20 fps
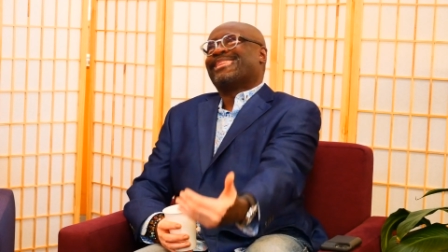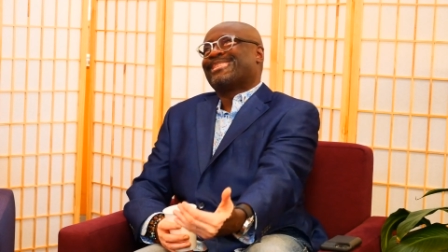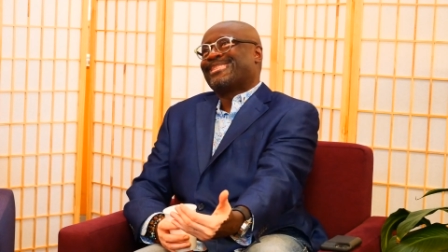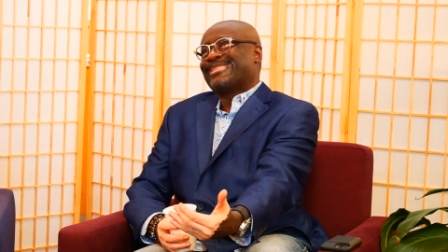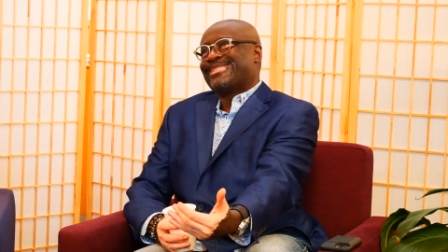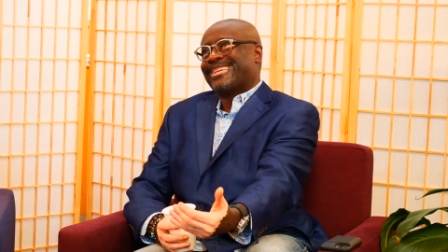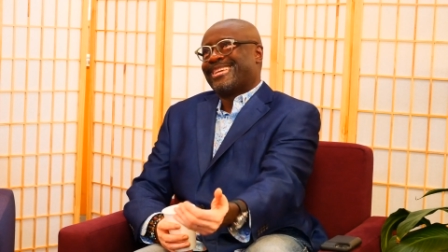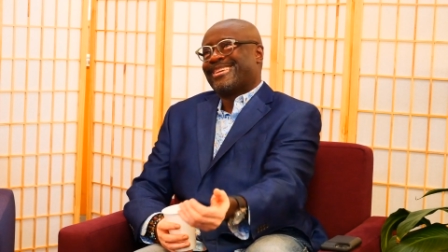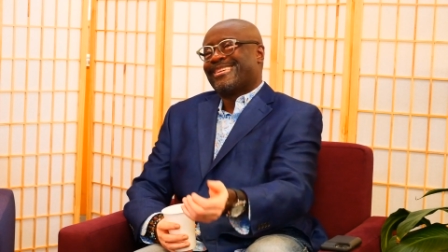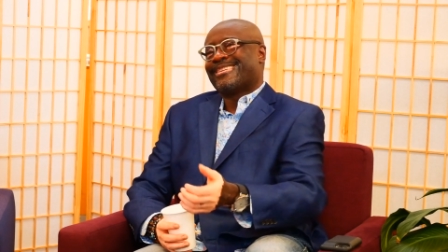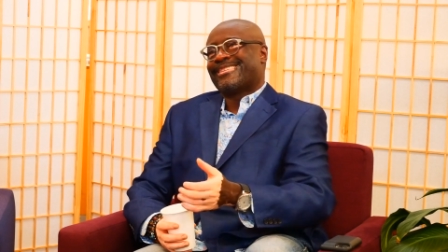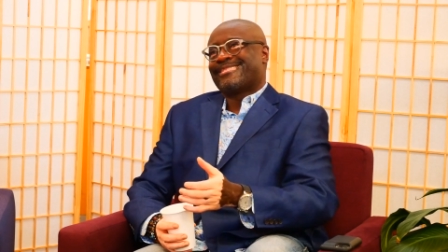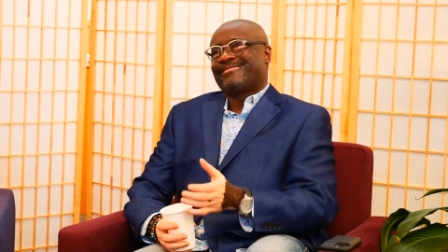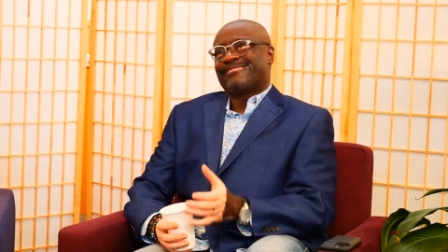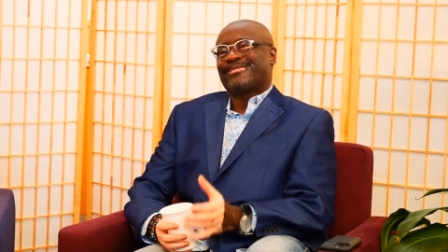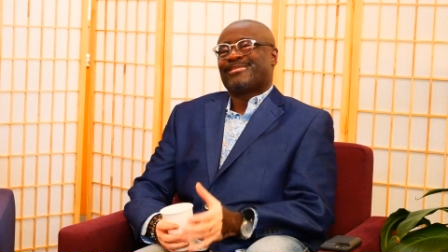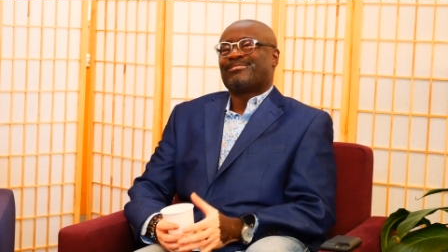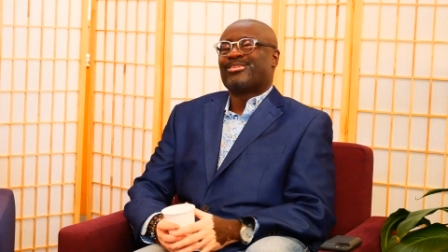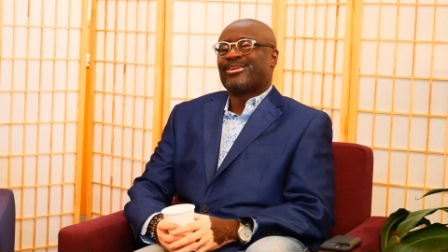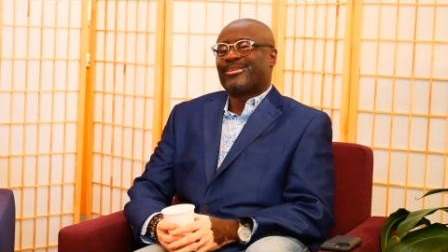Let's say
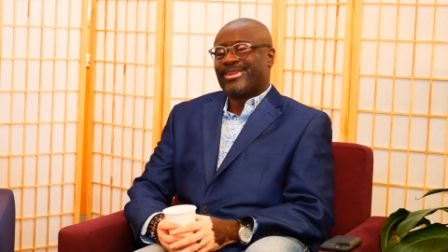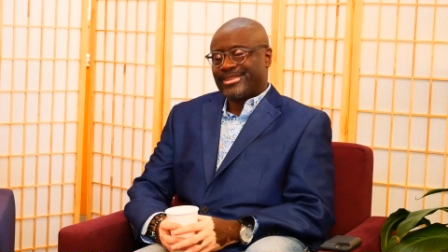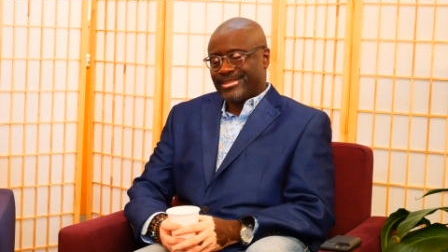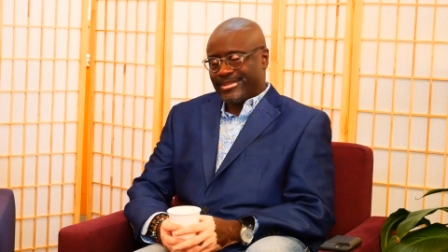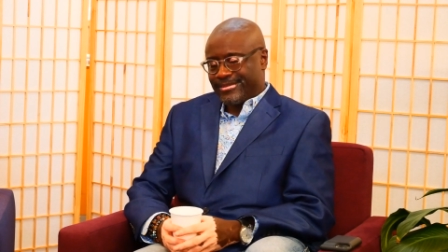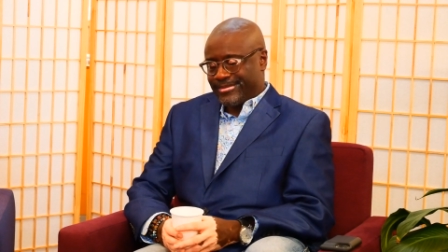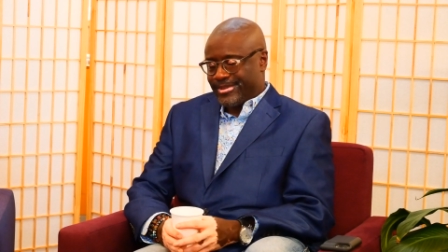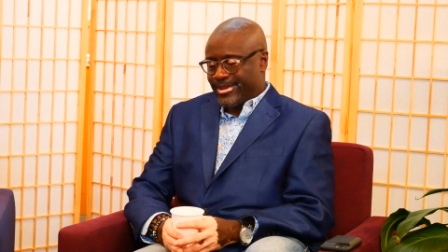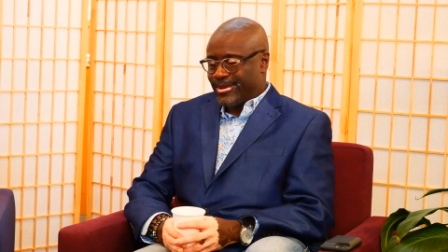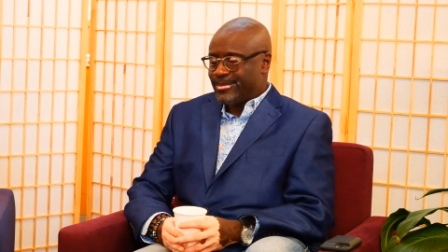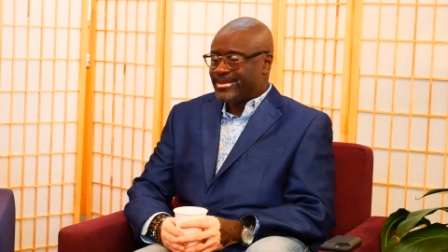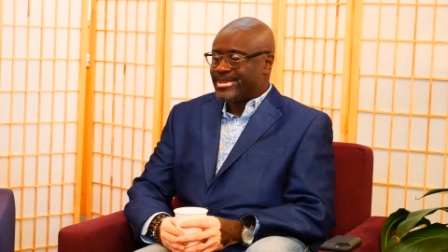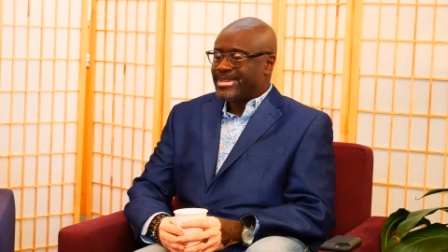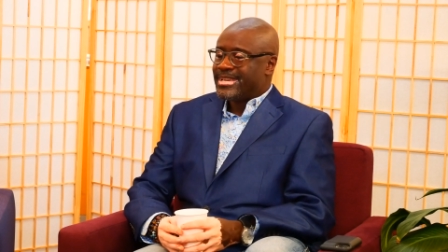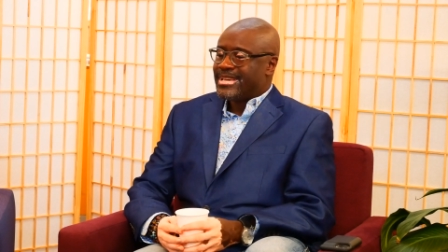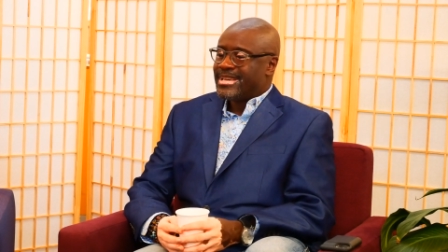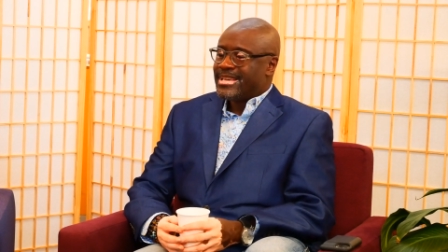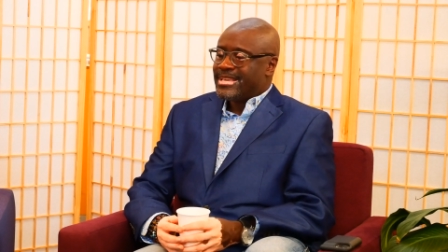progressive note.